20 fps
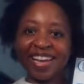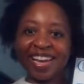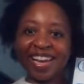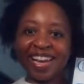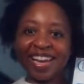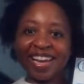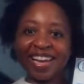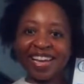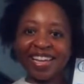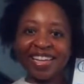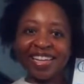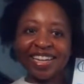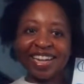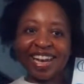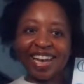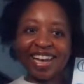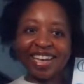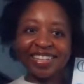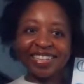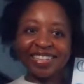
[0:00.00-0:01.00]
And
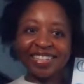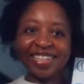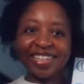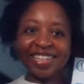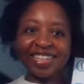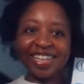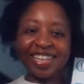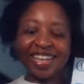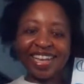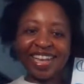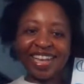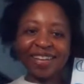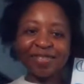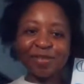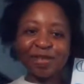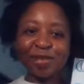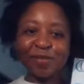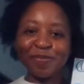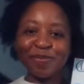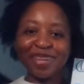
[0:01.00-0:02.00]
I see that I have
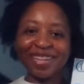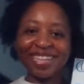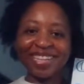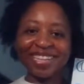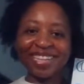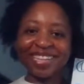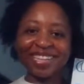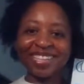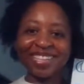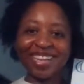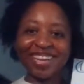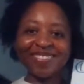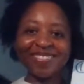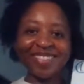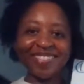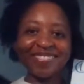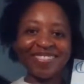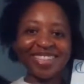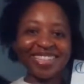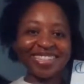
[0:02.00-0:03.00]
somebody that has come
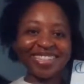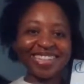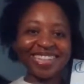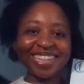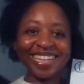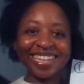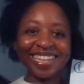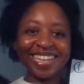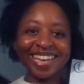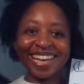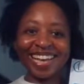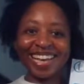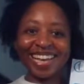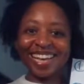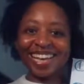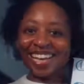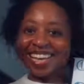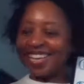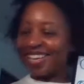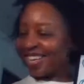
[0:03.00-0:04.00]
to visit.
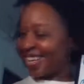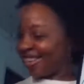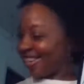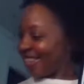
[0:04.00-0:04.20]
Hi.